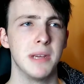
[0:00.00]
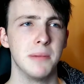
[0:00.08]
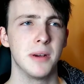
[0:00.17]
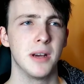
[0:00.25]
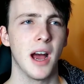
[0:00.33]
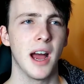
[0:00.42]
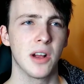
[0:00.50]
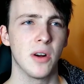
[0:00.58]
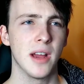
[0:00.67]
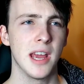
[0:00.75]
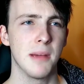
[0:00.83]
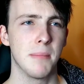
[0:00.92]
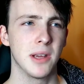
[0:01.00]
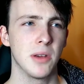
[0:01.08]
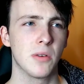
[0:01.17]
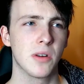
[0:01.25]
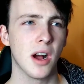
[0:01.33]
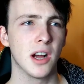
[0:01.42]
Bieber, I got hit by
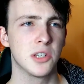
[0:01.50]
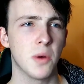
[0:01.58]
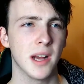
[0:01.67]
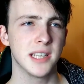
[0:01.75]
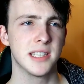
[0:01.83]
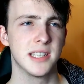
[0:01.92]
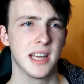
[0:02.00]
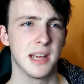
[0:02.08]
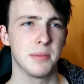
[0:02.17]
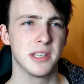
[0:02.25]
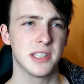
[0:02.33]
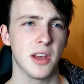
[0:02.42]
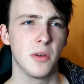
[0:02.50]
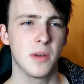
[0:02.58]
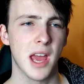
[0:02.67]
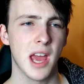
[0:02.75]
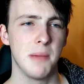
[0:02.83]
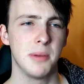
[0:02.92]
your car twice today, but it's
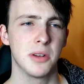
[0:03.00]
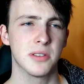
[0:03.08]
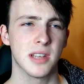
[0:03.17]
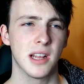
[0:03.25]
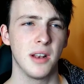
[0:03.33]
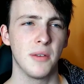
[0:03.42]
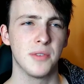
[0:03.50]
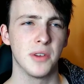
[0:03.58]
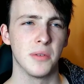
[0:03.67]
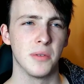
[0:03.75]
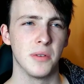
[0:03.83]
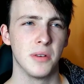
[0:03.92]
okay because I love you.